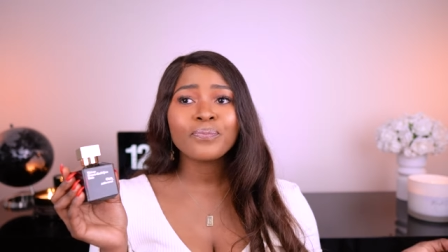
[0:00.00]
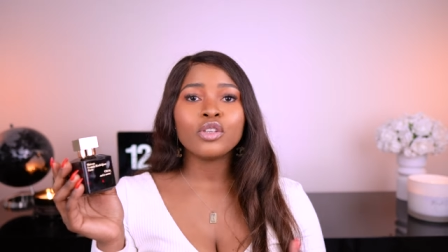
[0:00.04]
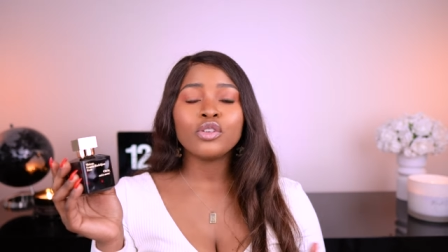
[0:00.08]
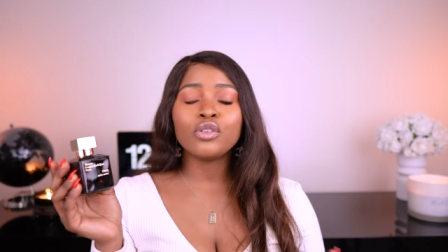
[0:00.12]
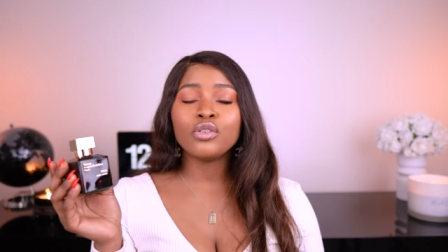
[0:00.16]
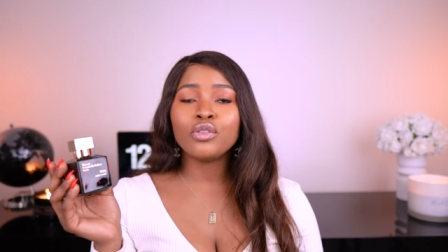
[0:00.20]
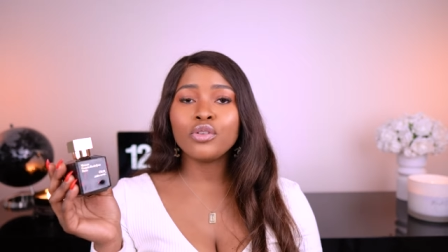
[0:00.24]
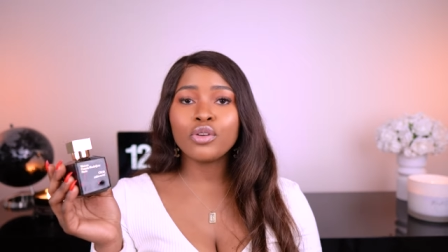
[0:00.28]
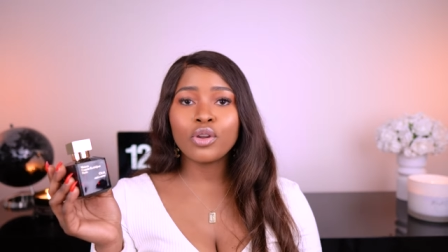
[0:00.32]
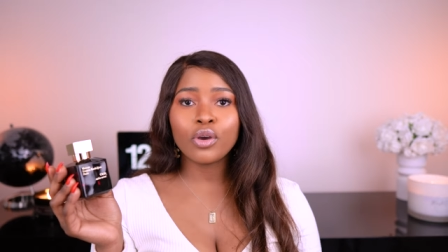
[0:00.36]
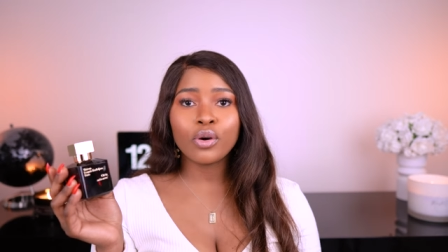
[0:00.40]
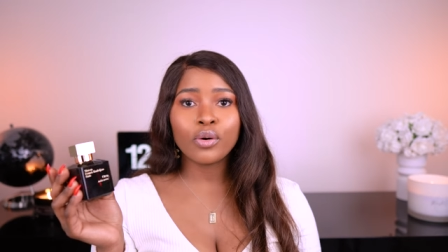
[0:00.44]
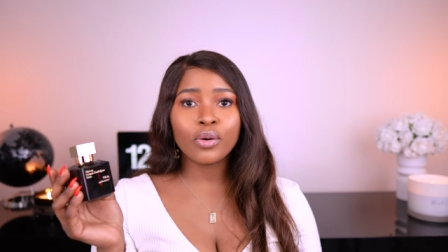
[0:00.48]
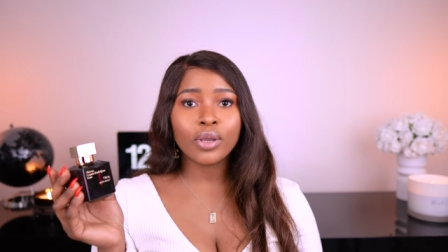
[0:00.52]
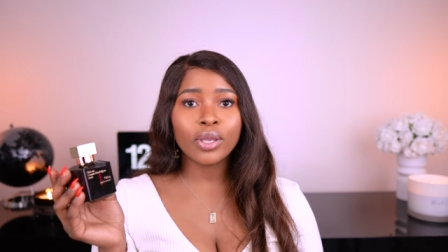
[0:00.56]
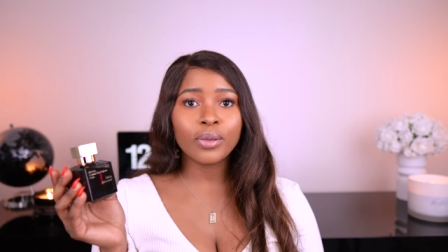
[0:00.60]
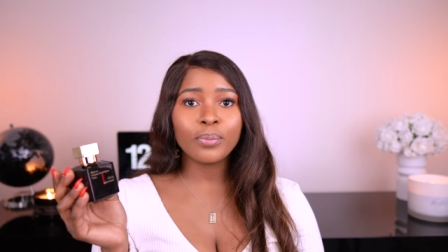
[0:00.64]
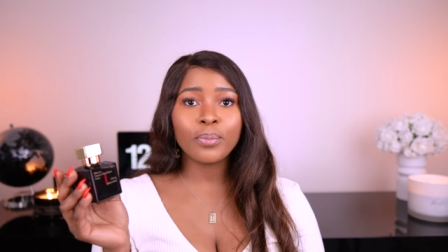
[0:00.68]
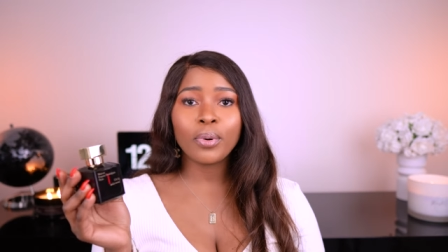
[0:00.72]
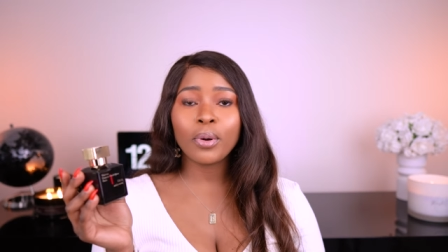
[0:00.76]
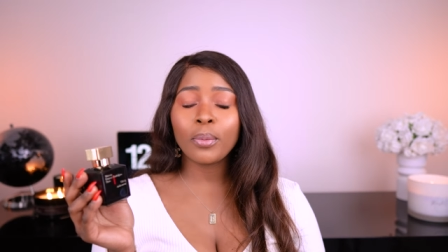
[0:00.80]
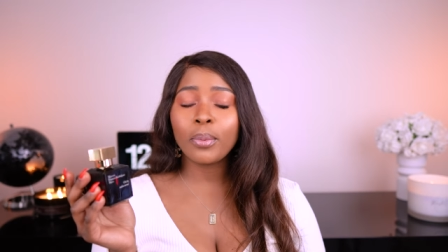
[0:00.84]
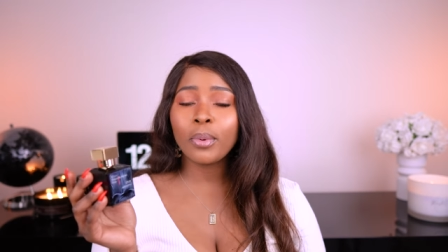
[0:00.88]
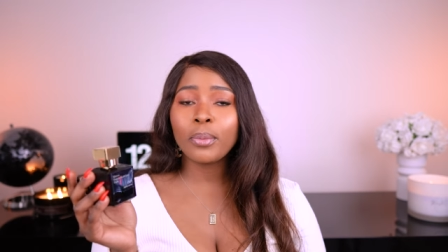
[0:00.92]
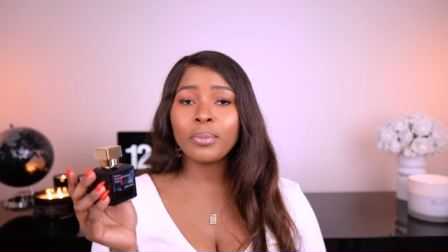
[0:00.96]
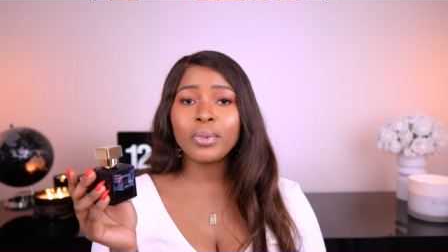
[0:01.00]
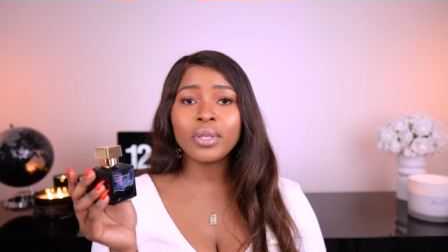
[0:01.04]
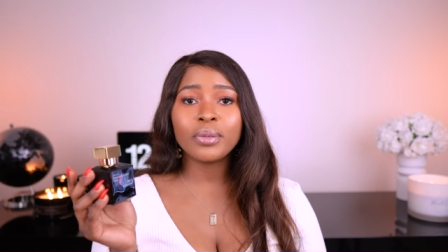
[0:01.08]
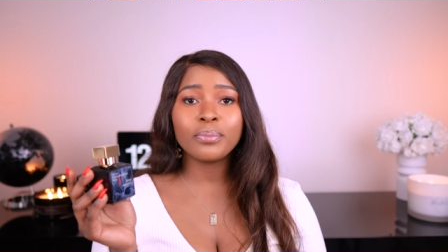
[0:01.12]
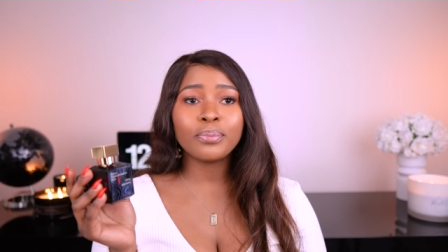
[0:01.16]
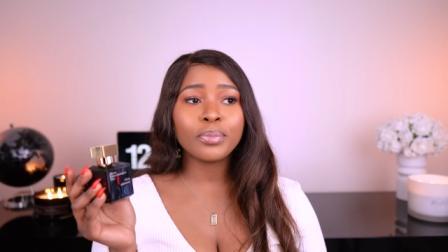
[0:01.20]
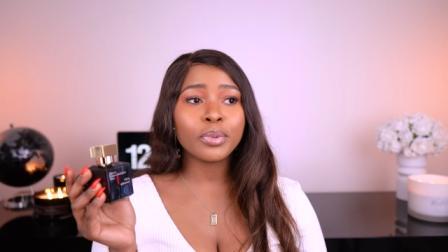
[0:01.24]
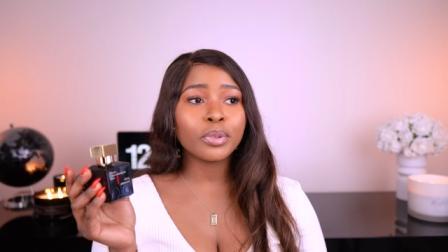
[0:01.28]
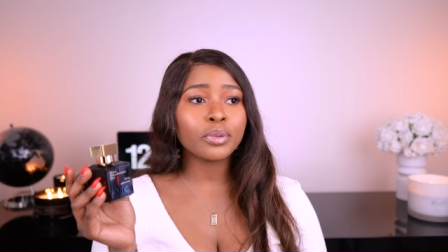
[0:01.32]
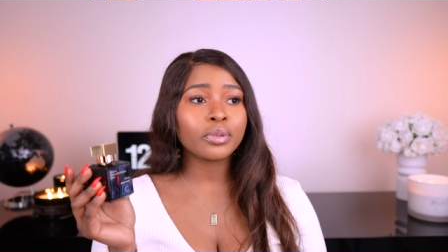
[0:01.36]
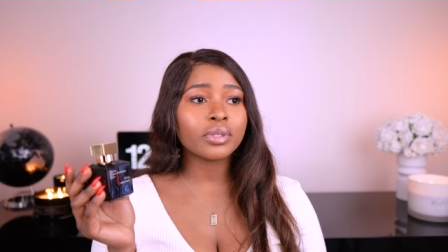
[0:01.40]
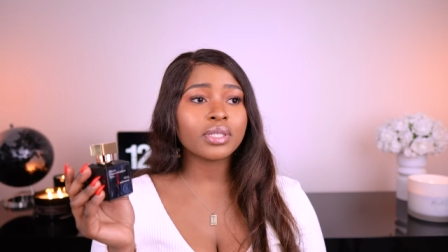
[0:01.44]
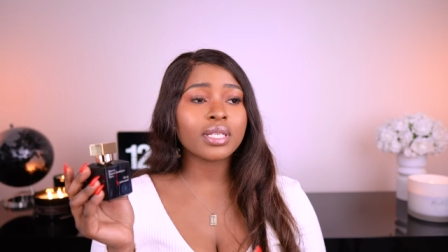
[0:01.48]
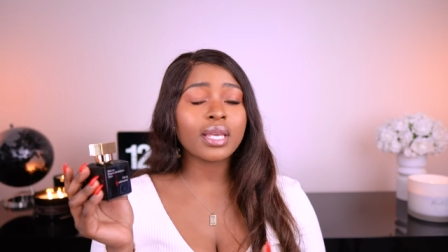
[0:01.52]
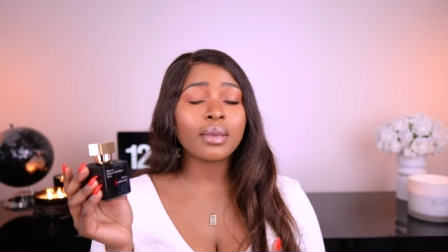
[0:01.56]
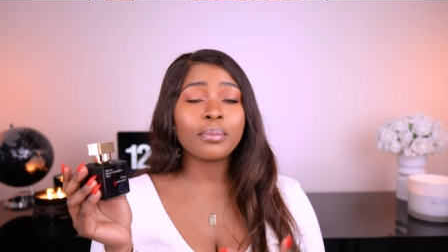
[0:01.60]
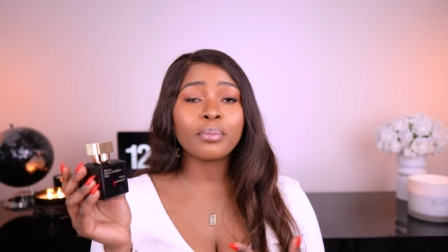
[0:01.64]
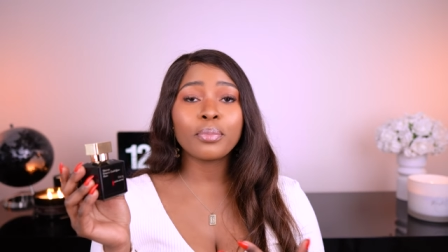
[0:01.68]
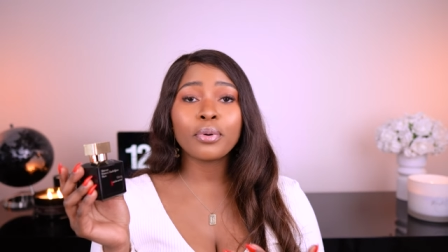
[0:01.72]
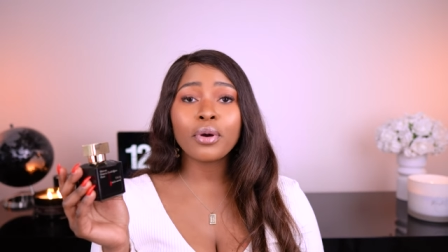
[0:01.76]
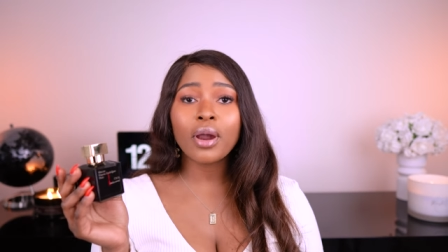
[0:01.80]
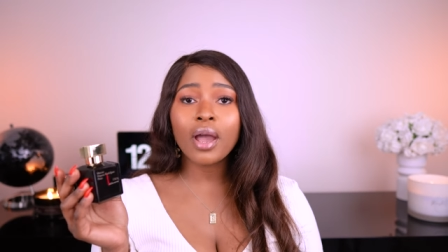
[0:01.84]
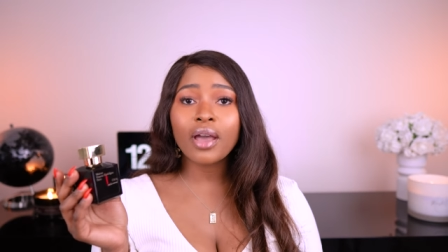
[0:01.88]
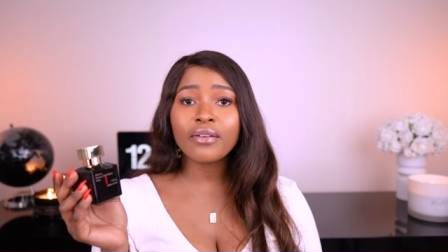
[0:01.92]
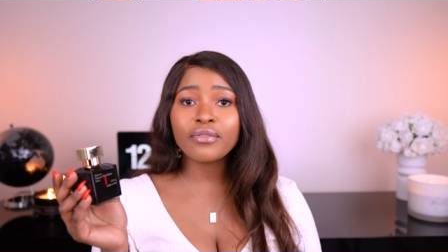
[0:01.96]
You know, he probably booked a
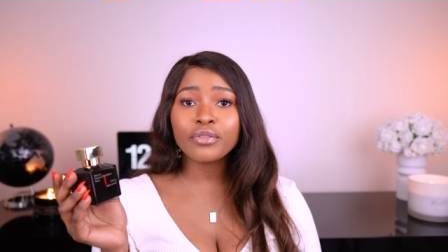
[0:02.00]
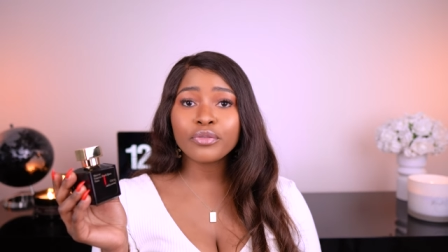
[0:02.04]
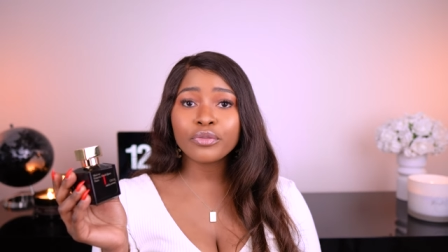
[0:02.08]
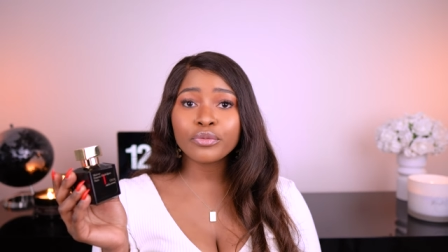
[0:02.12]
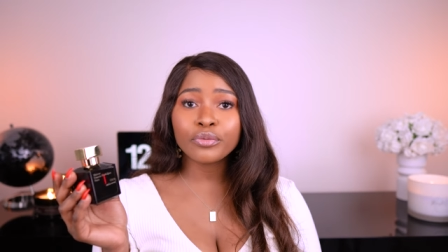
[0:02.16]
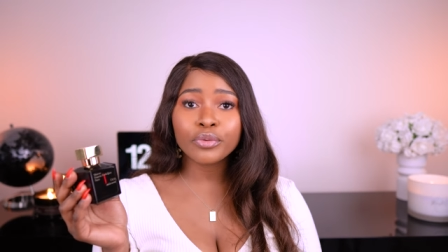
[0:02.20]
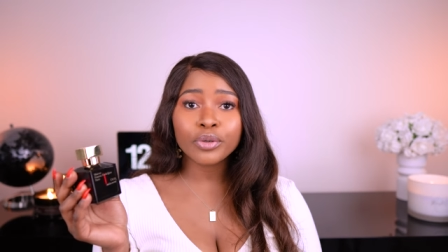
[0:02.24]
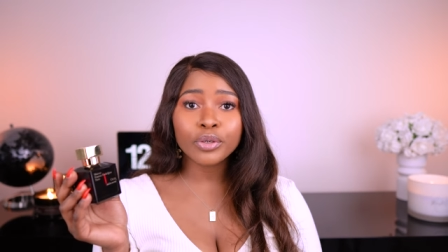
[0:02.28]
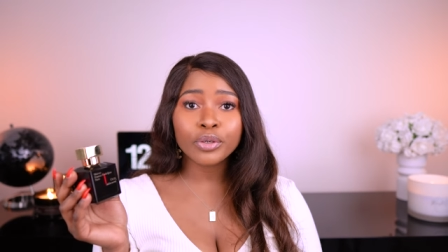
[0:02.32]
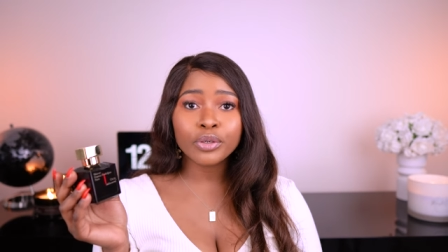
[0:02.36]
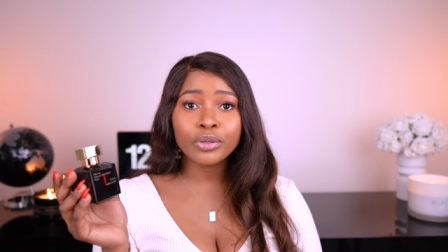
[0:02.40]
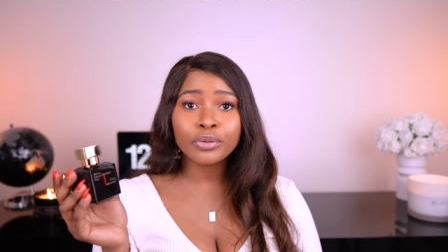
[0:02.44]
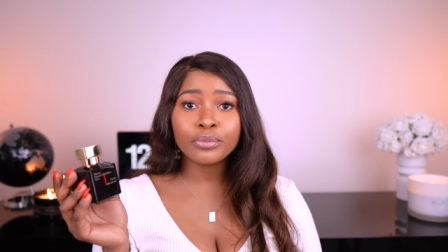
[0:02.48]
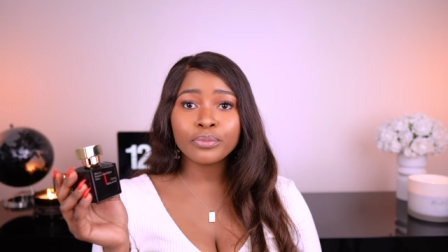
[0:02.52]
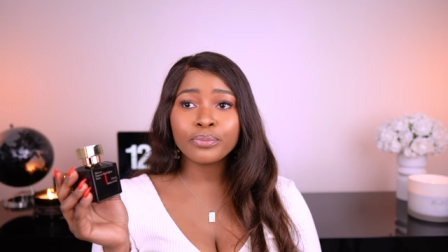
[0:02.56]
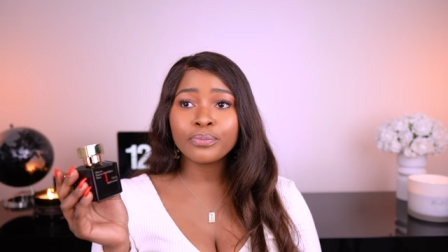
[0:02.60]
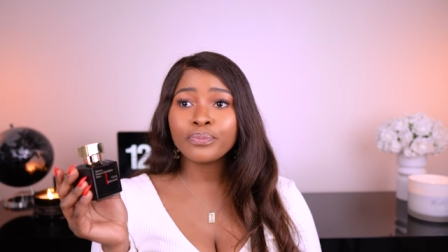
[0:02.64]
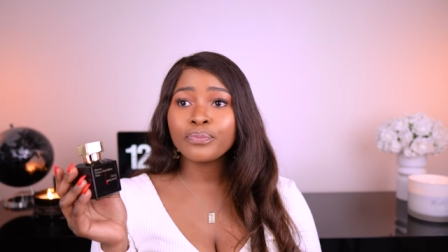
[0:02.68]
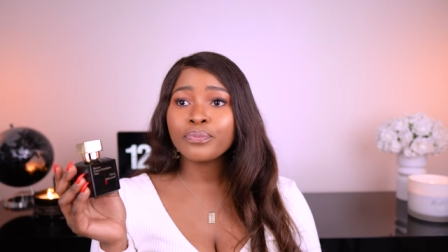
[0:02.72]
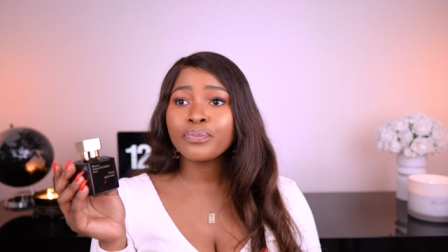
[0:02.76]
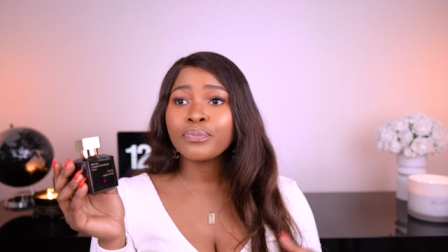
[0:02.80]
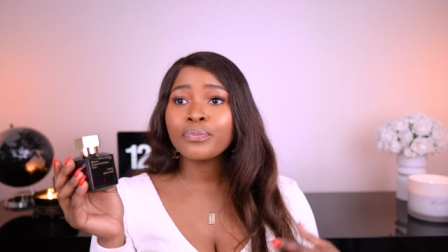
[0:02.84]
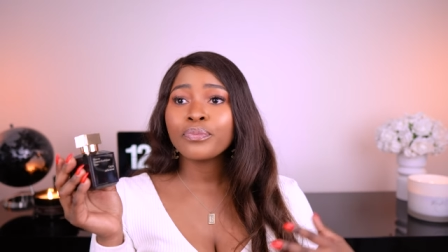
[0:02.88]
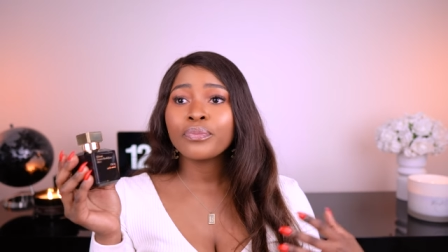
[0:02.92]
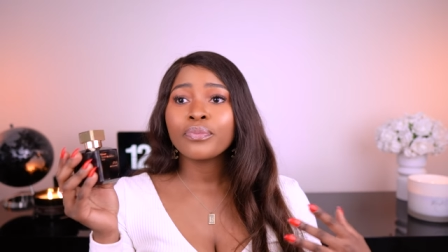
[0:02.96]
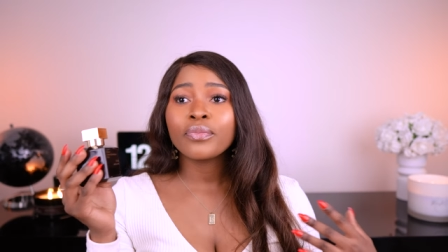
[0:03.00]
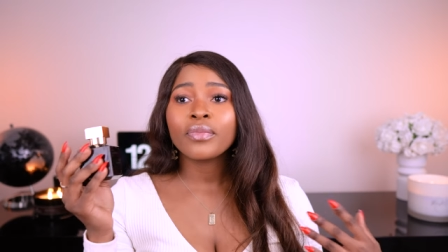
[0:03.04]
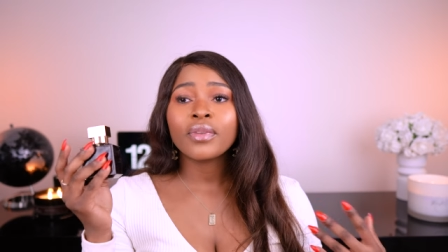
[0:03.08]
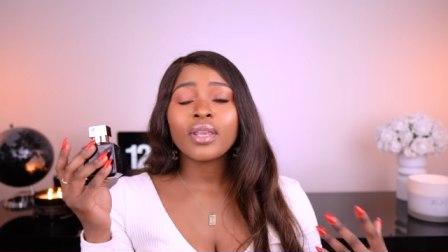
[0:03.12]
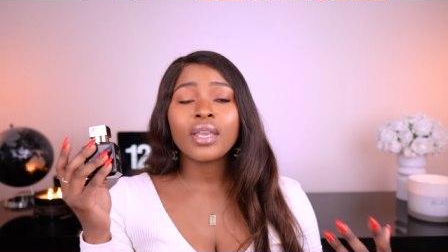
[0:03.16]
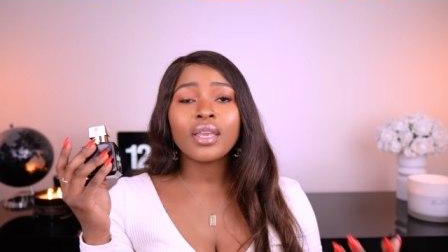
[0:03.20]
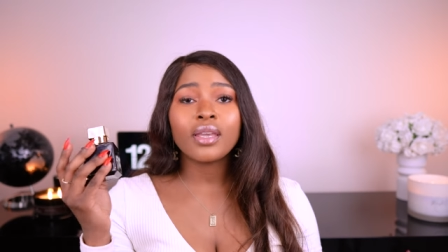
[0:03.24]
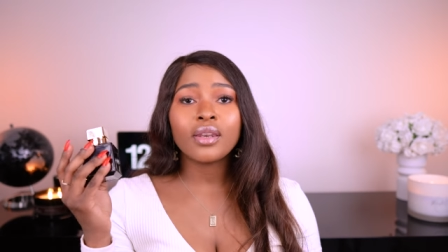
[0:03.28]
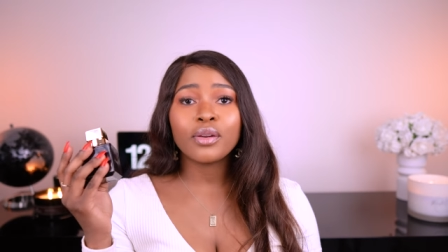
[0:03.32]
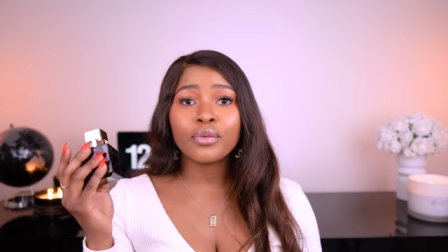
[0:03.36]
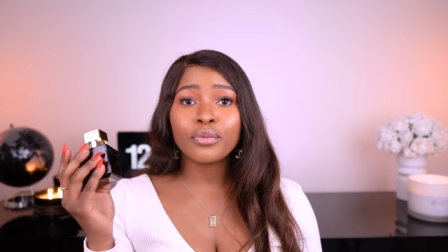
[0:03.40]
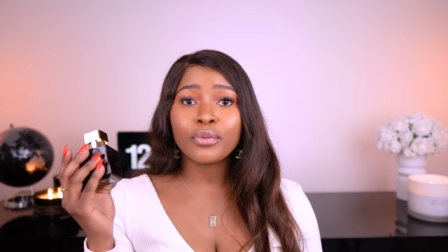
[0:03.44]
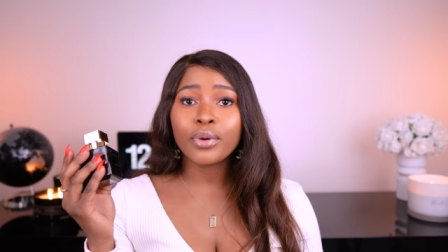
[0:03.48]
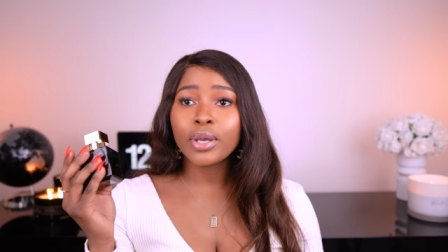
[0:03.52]
private room in a